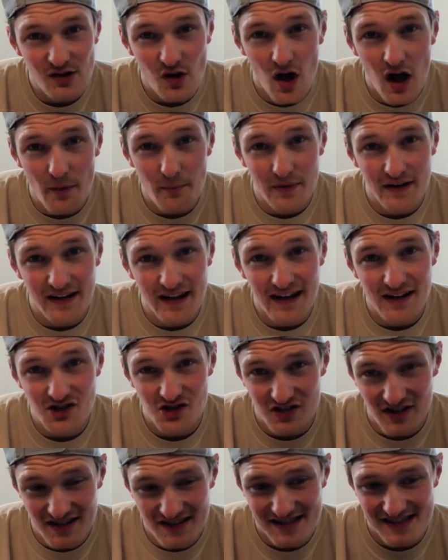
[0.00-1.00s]

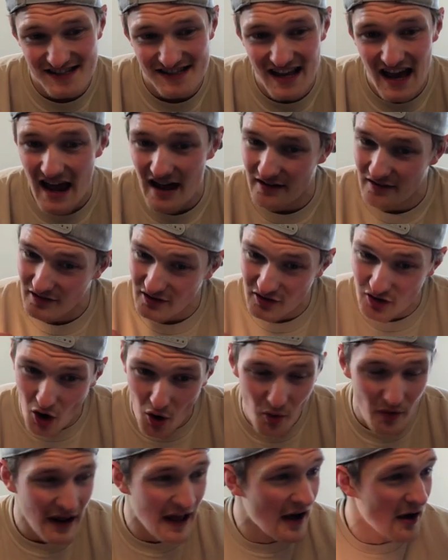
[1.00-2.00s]
combination set,
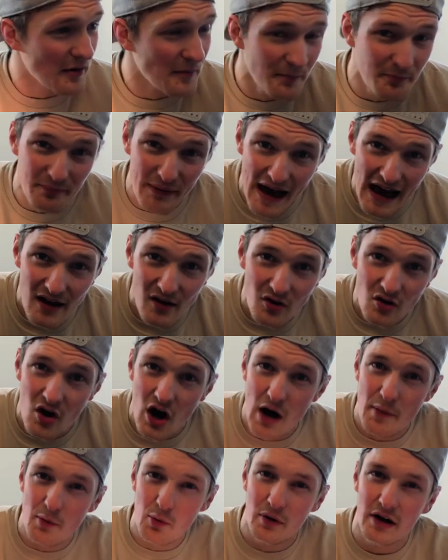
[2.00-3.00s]
go down, battle
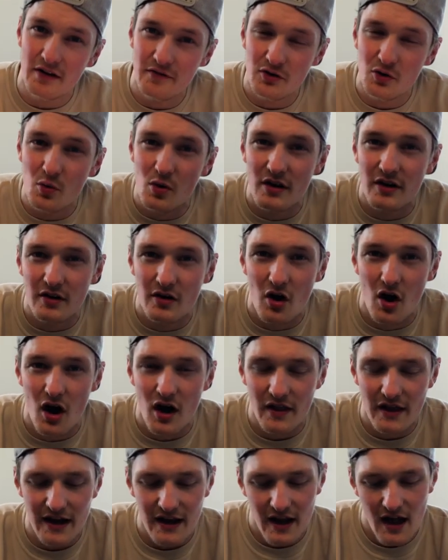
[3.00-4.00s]
combo, whatever you want to
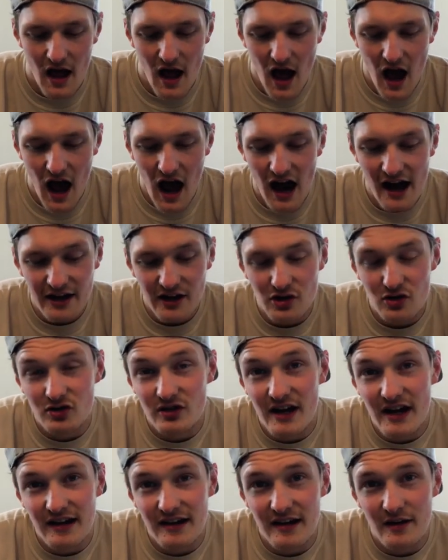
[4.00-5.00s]
call it, I
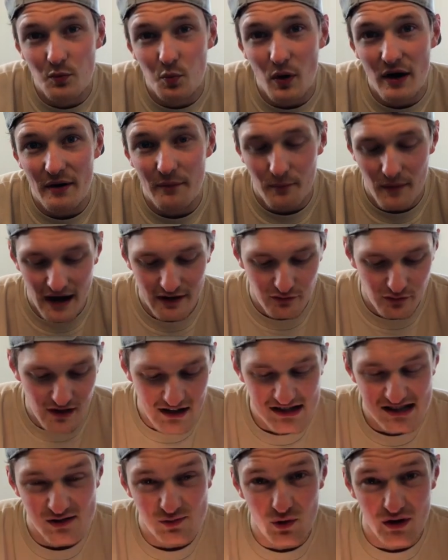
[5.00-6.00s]
created when my
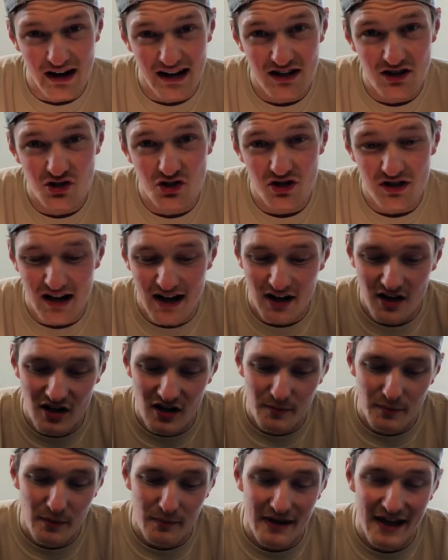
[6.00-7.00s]
wrists were injured and I
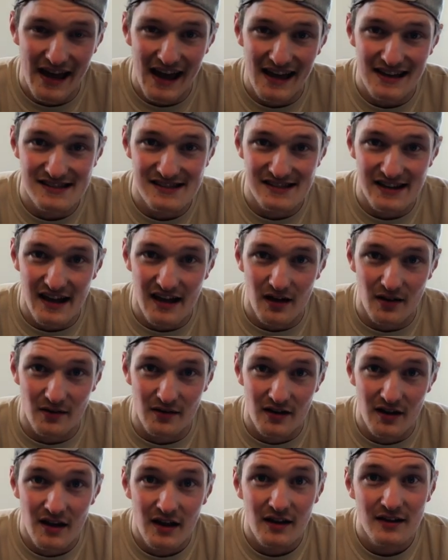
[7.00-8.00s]
couldn't put my hands
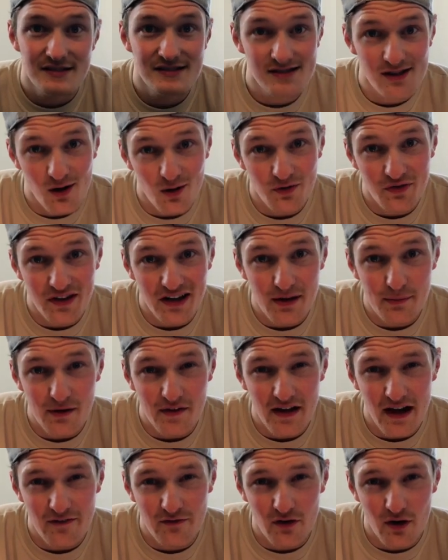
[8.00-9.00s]
down. So think
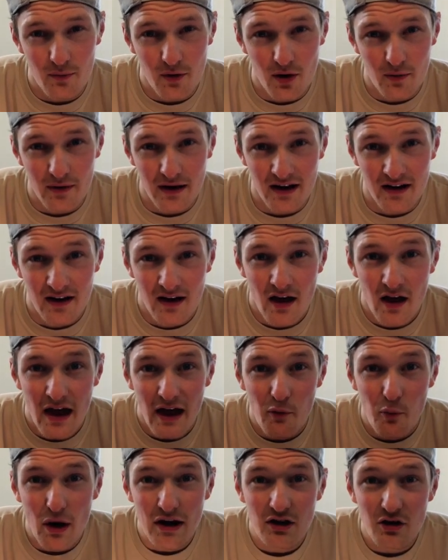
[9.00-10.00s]
about that for a moment.
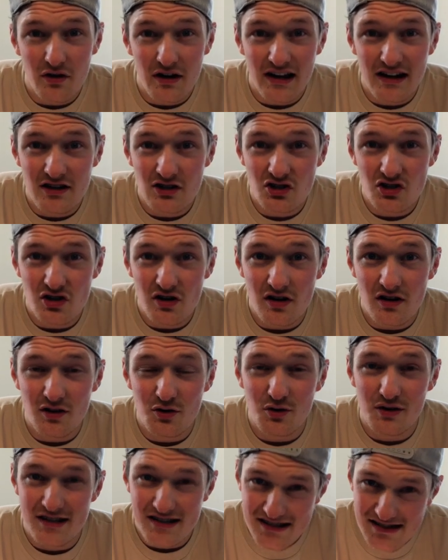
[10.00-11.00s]
When you're
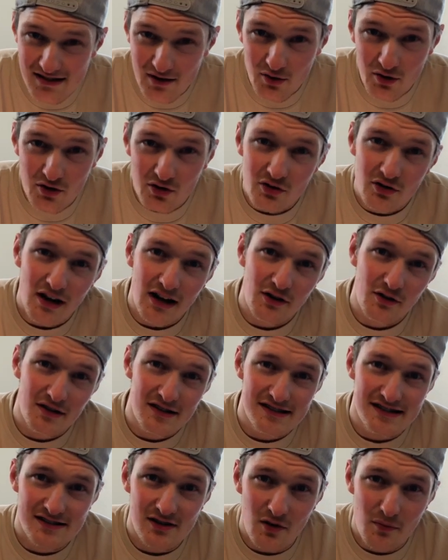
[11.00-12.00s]
injured, you can still create, you
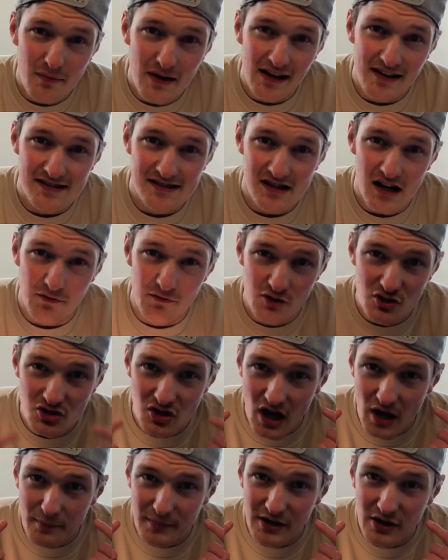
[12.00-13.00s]
can still make stuff. You just
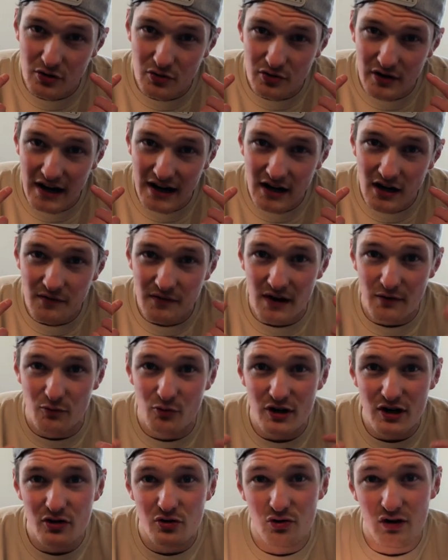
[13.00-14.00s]
gotta be creative and
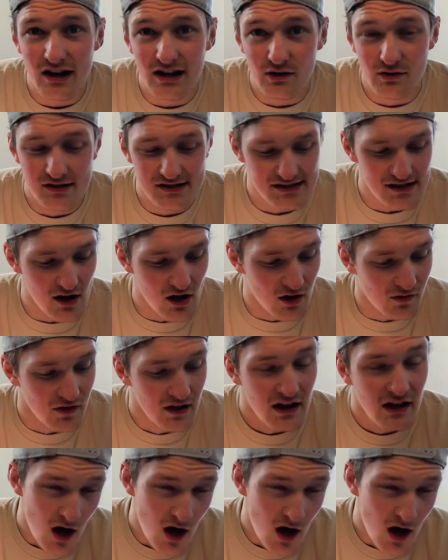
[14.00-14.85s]
recreate yourself.